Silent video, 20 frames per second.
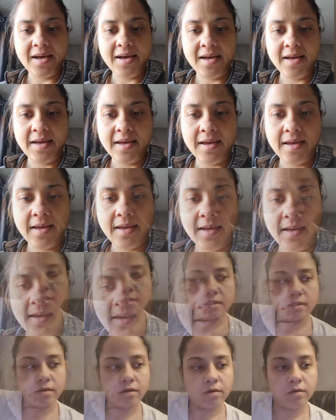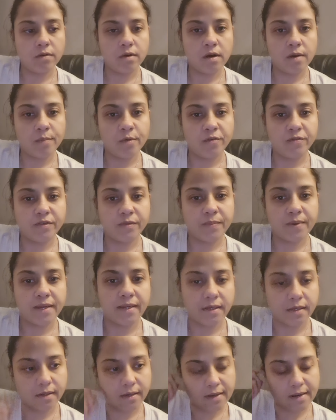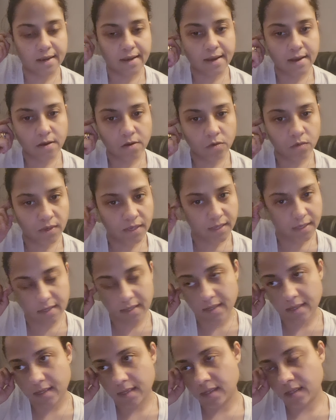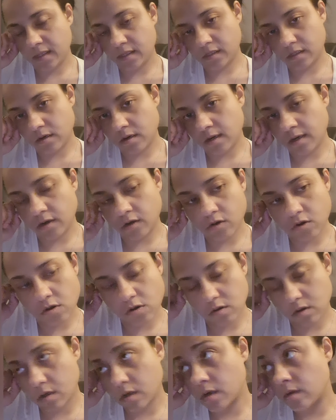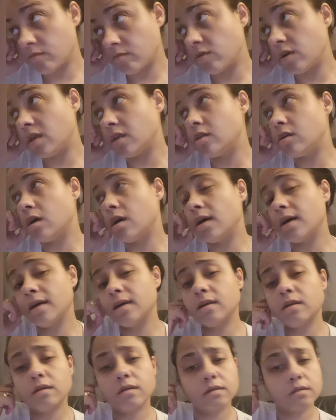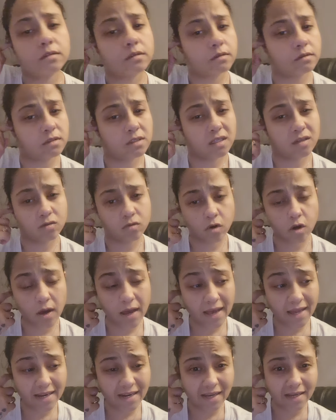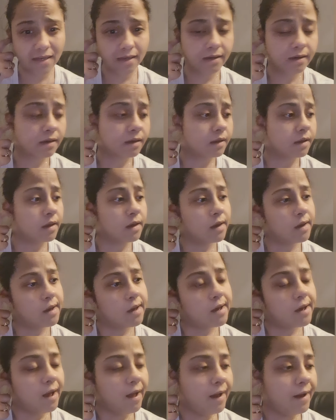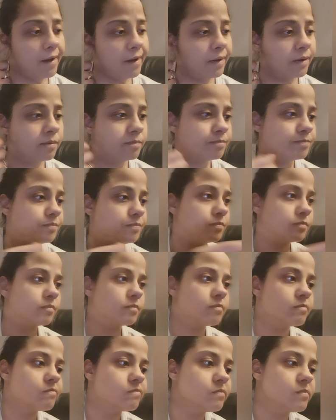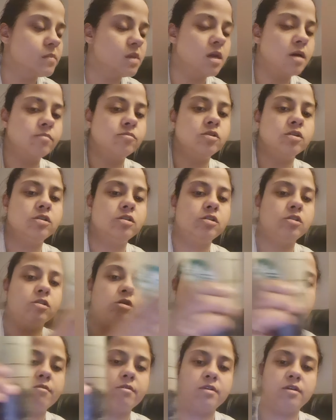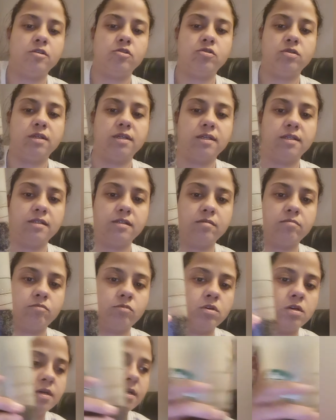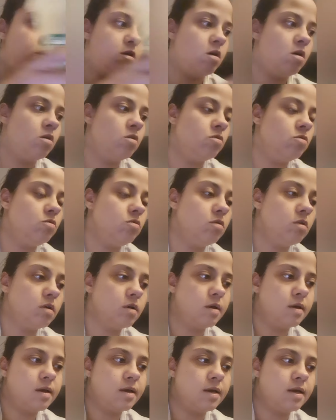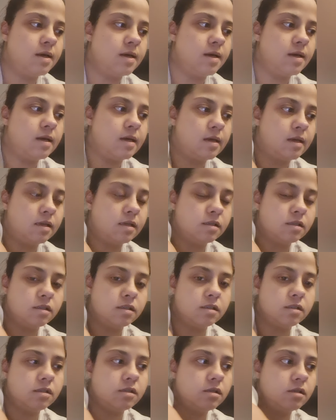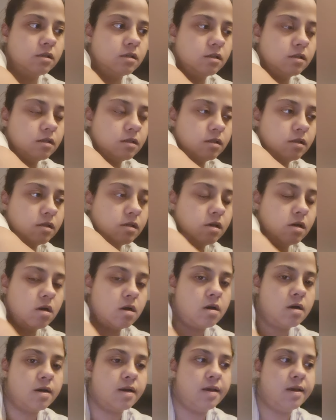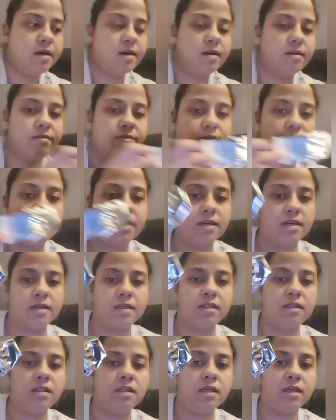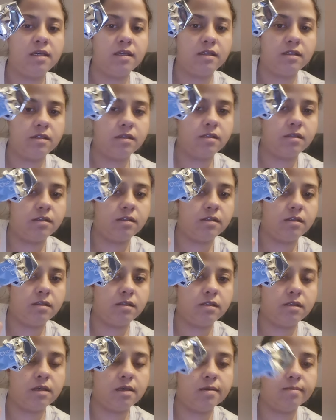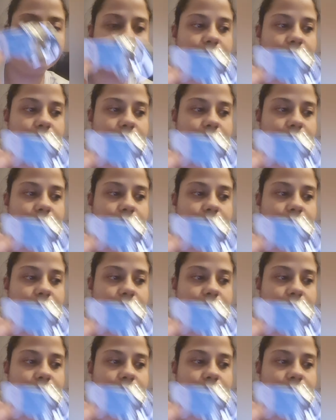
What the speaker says: Hi guys, so I'm off to bed now. It is 9:00 and I'm really tired. I've still got a headache. I'm just currently drinking some Diet Coke, and I have had this,